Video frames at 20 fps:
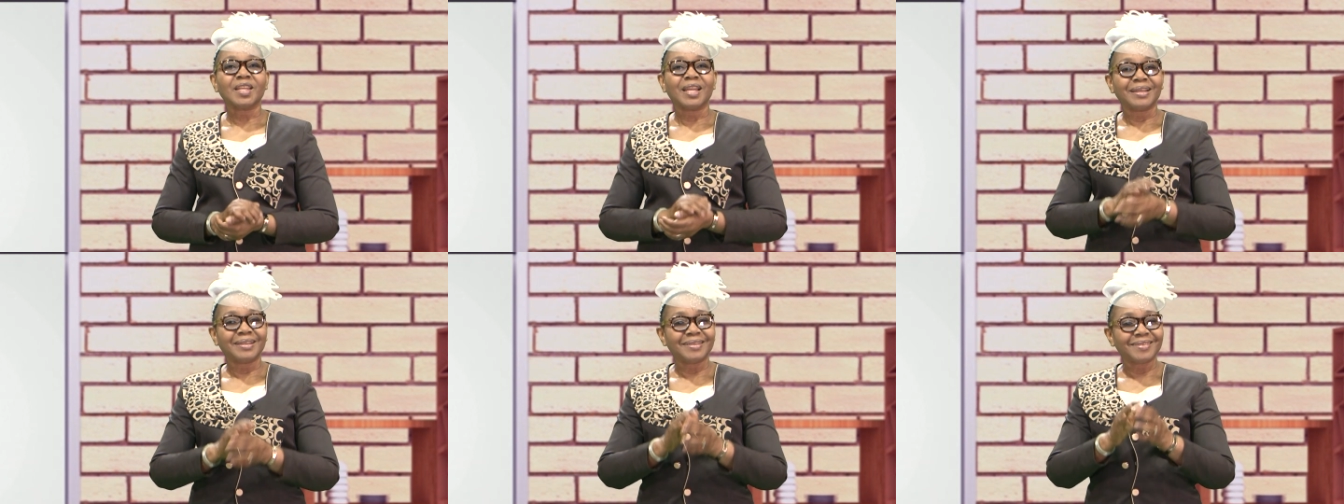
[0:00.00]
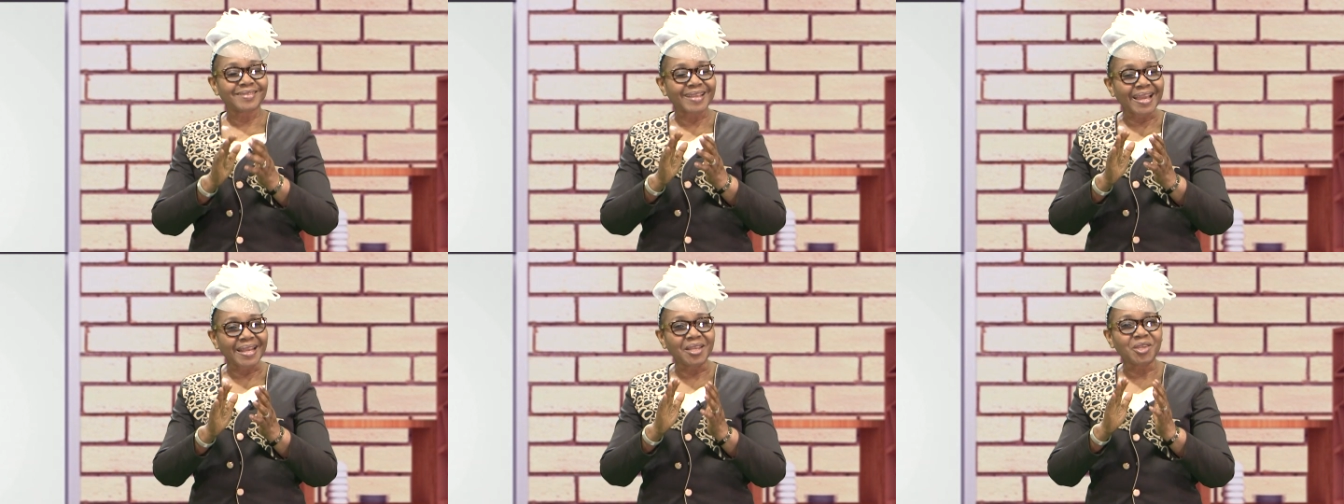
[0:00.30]

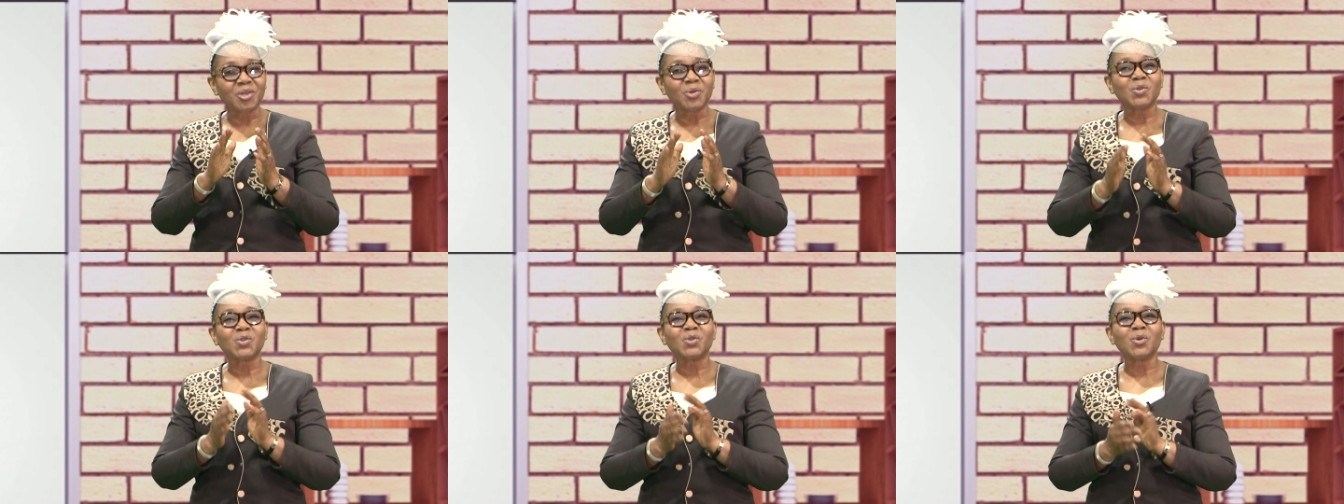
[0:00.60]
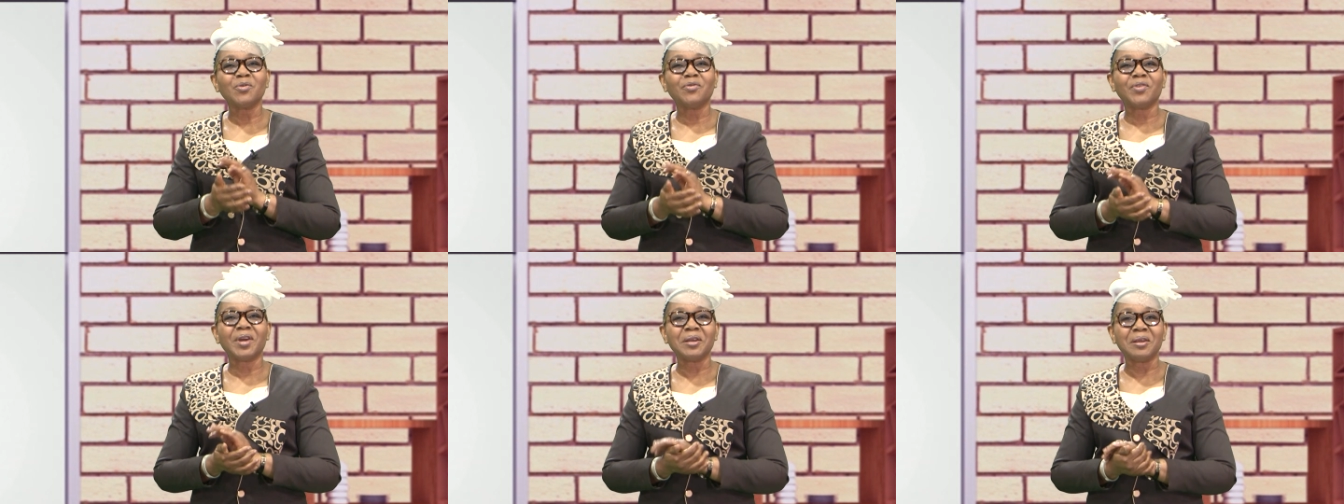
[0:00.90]
Thank you so
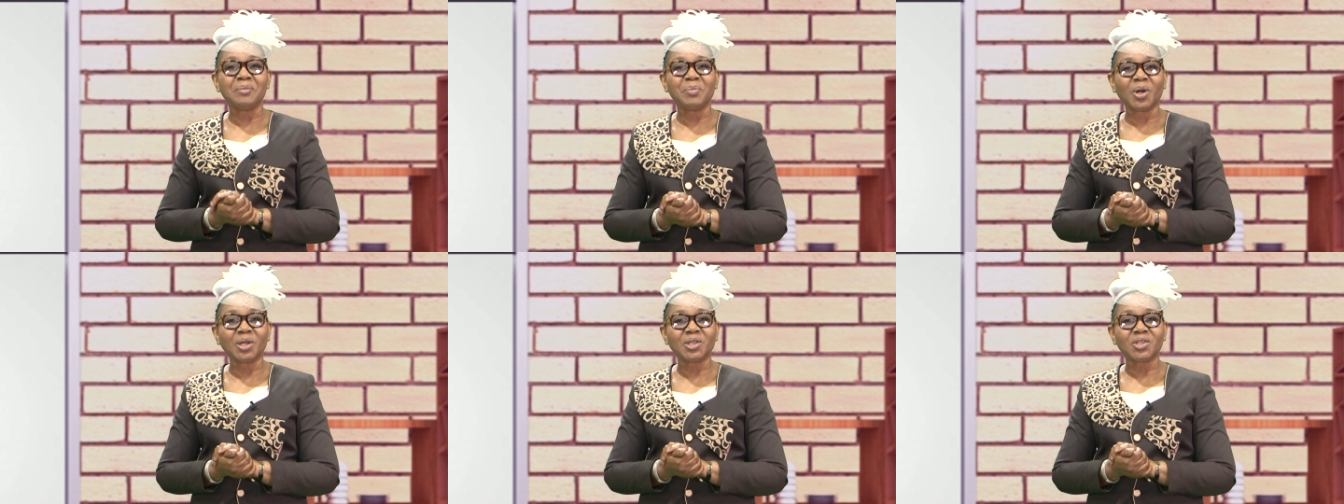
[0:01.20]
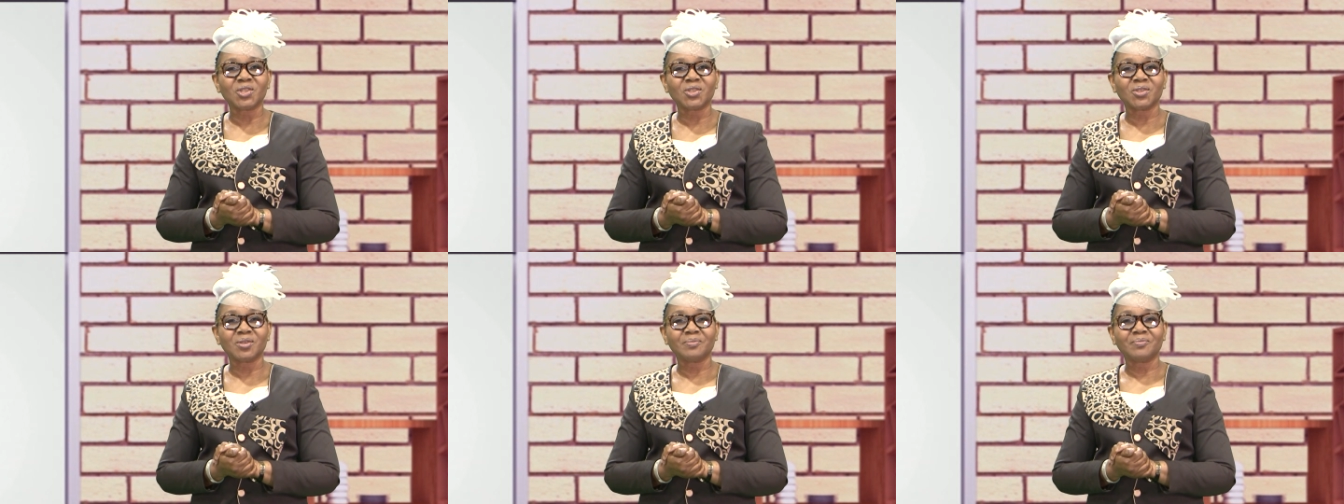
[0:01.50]
very
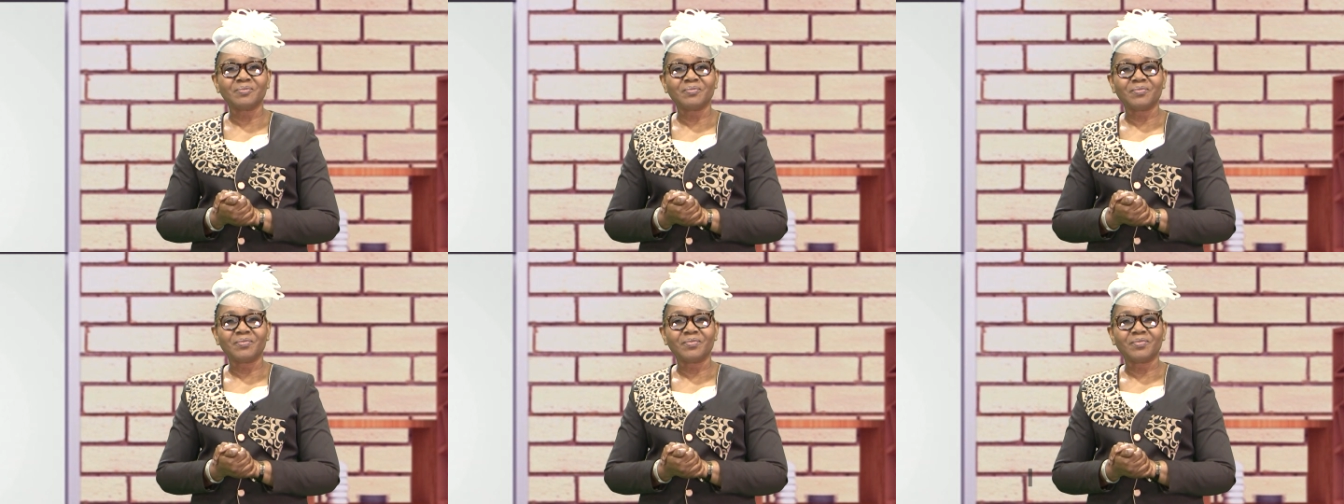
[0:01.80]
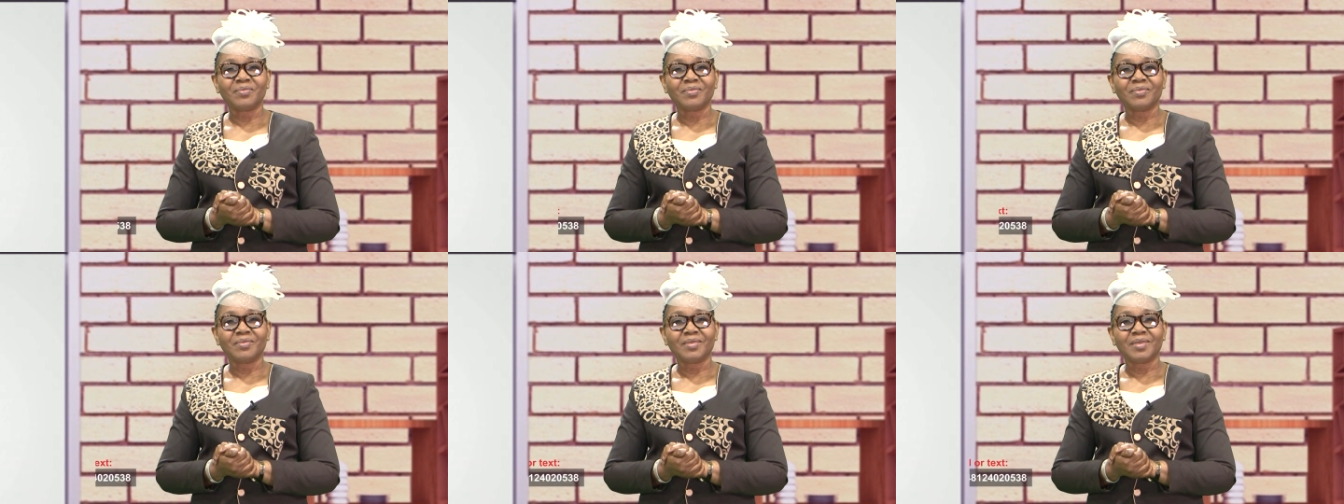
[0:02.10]
much
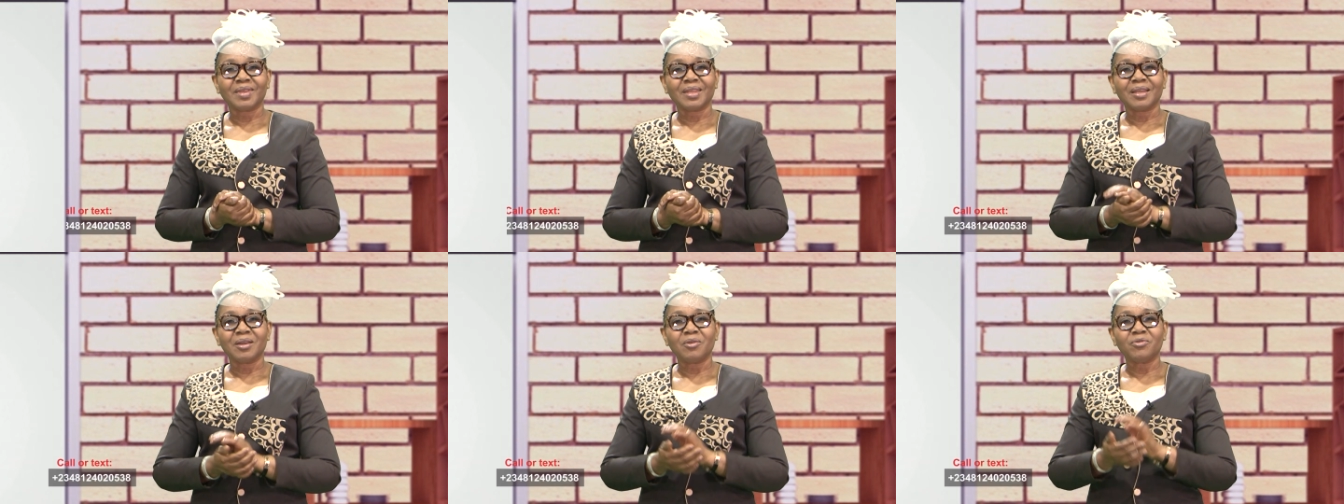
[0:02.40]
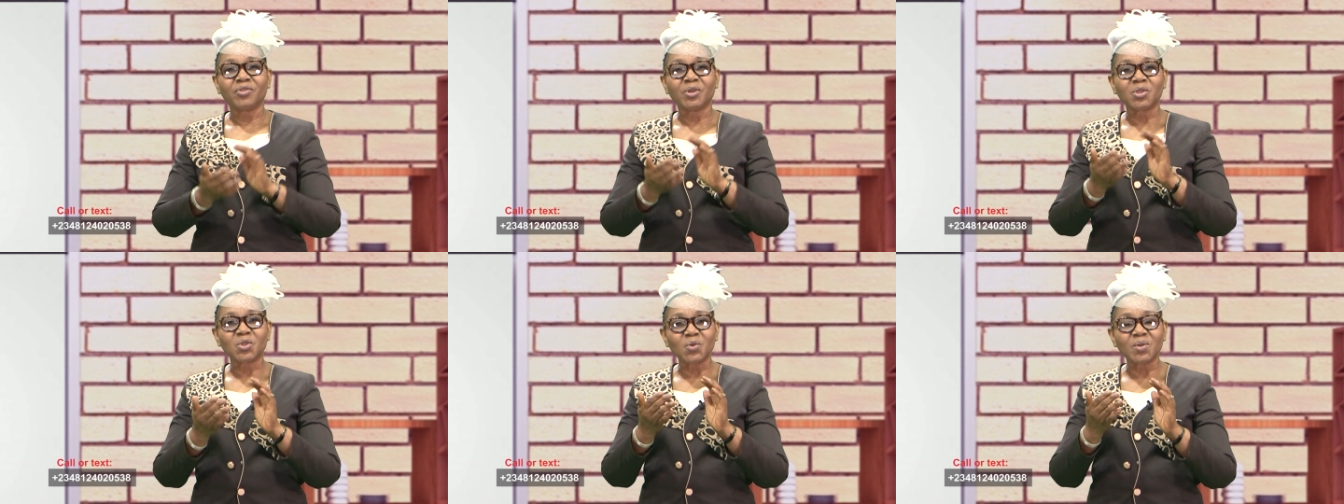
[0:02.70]

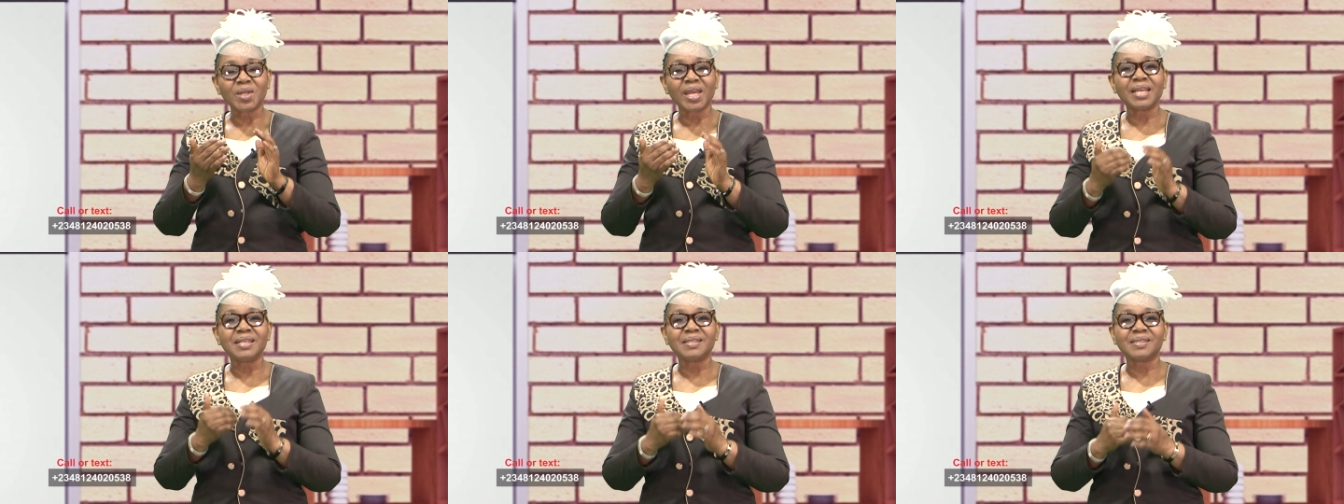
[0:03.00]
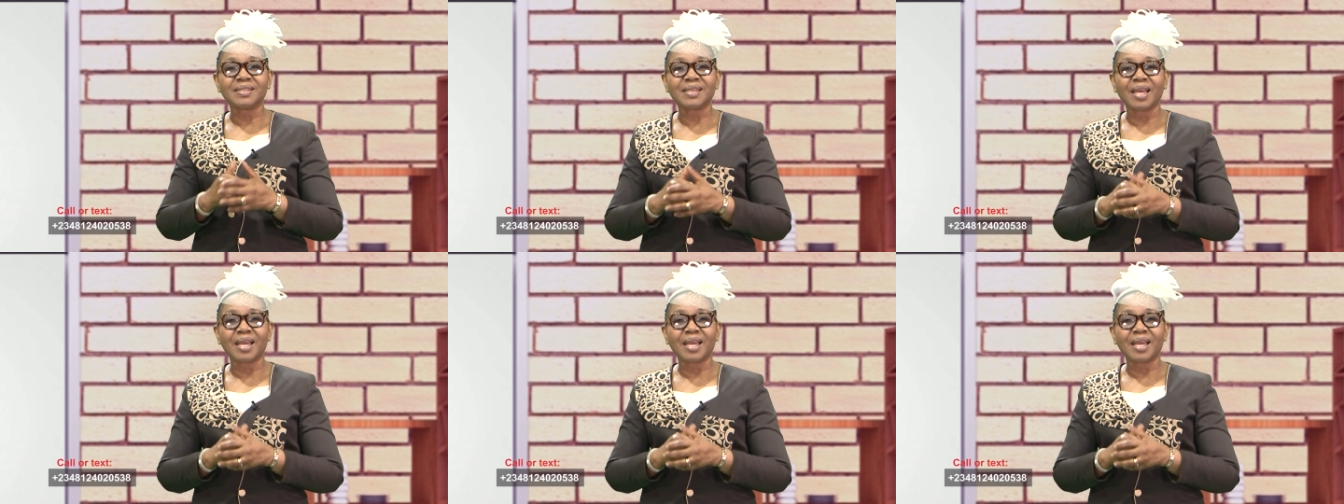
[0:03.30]
for today's